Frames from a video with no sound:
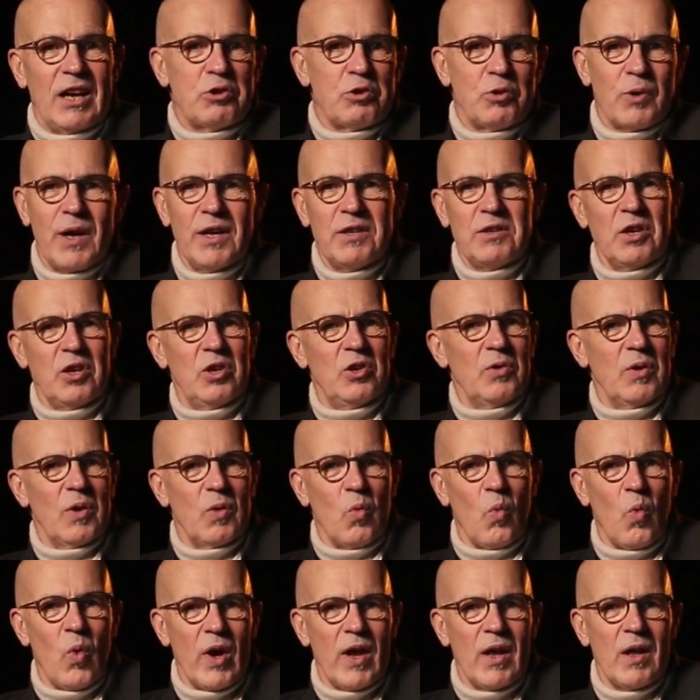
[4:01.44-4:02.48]
I tried to do
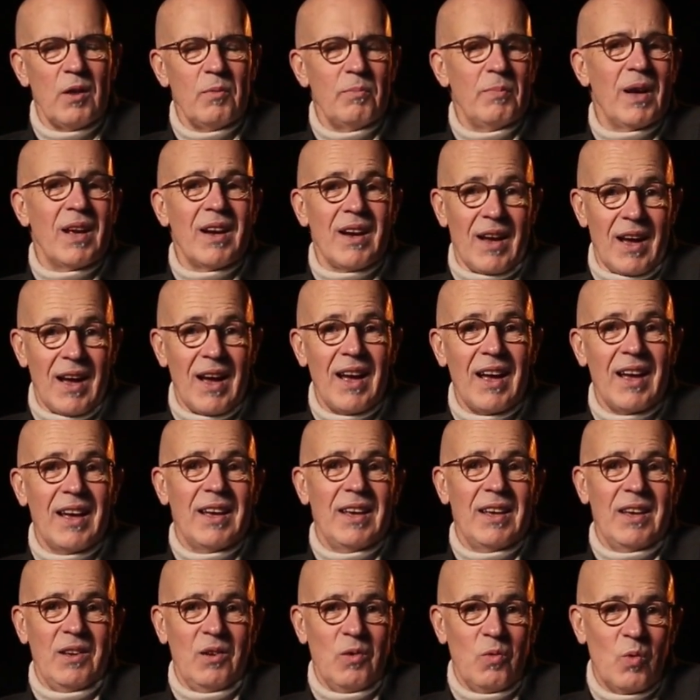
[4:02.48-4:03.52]
it well, but
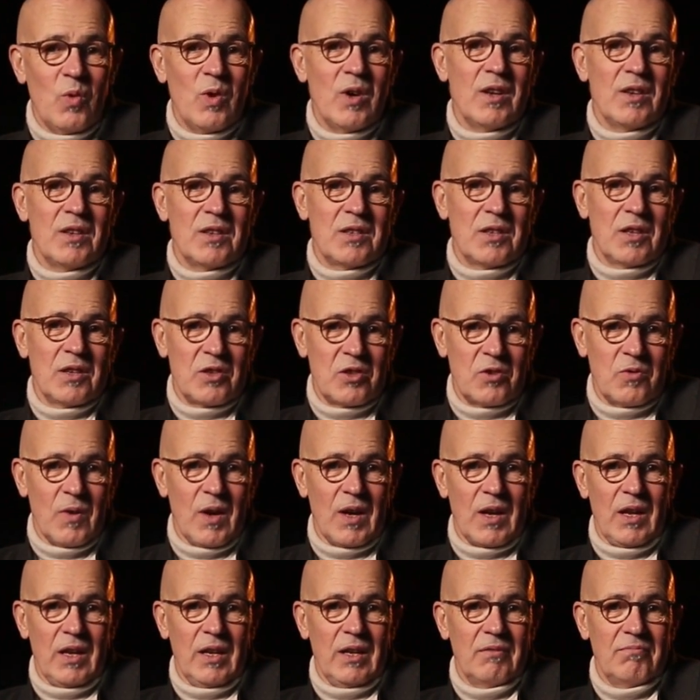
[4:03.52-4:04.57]
I was
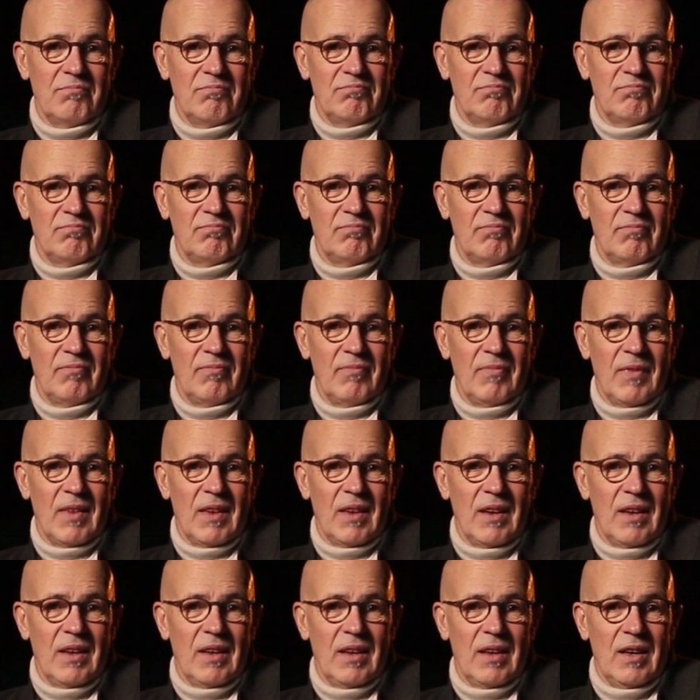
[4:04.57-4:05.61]
struggling.
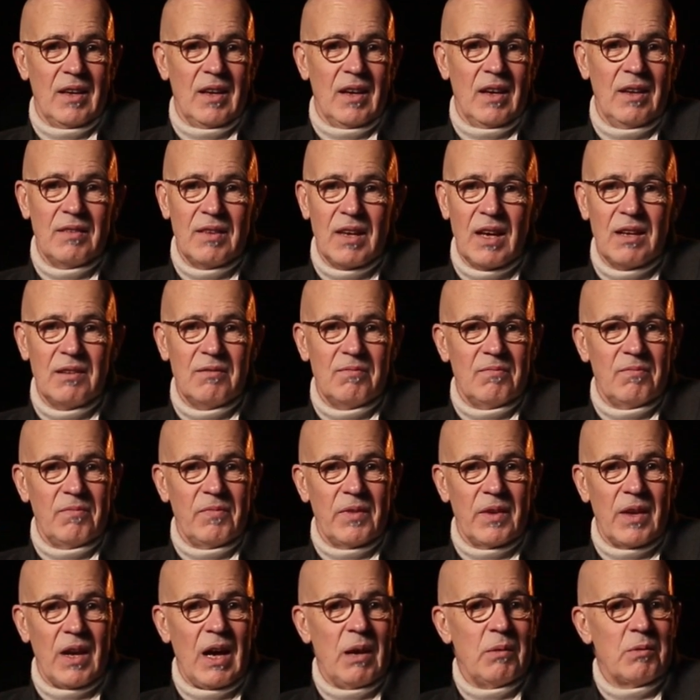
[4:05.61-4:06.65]
And then
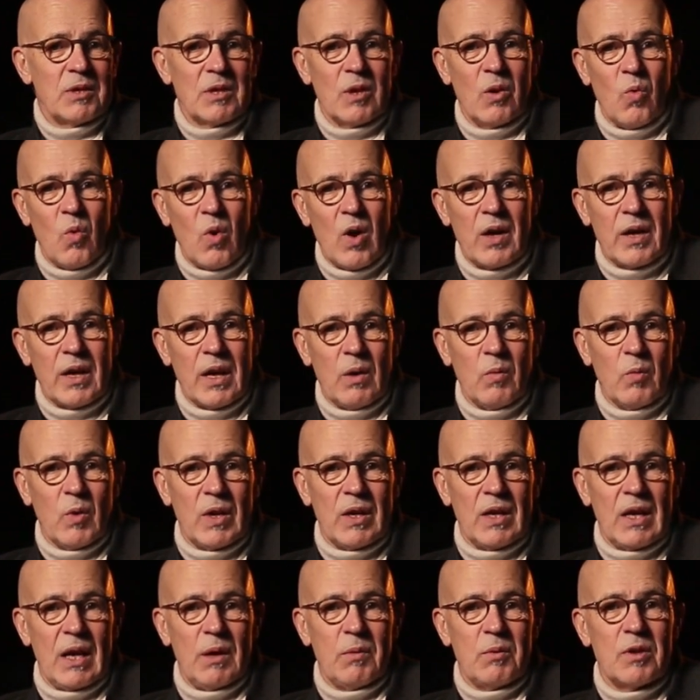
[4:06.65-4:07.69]
I was out walking
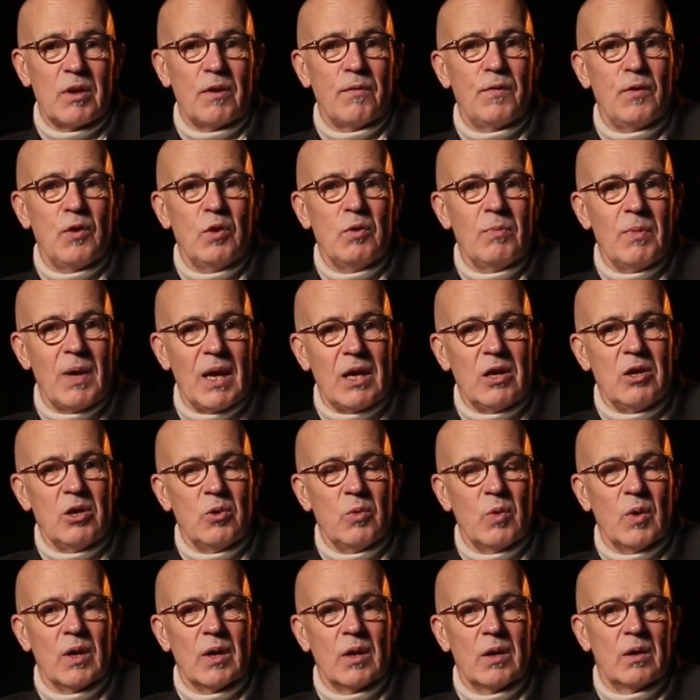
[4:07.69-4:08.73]
one day with a few men
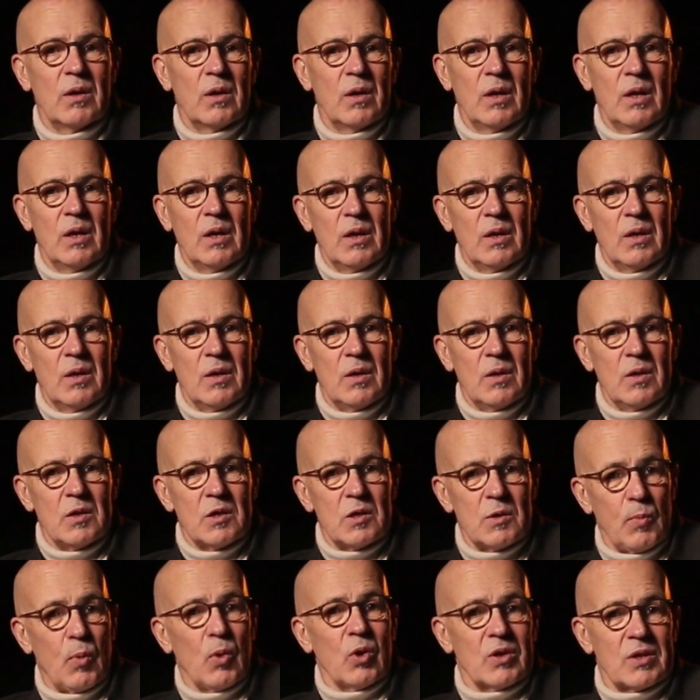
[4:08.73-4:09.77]
who were
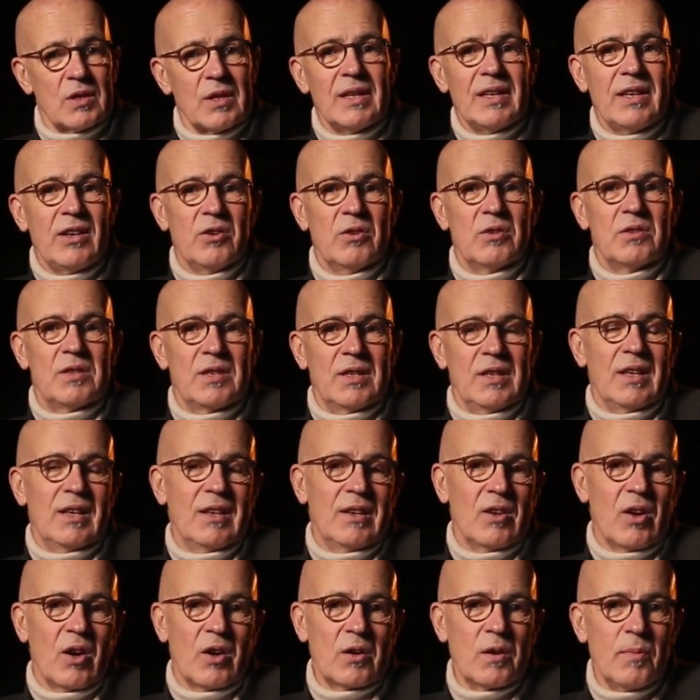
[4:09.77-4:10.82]
sports leaders
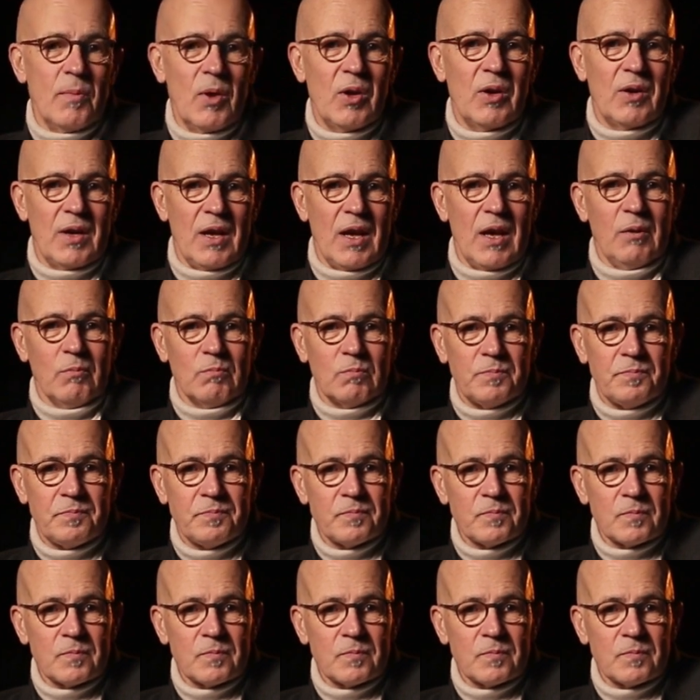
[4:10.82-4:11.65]
in our community.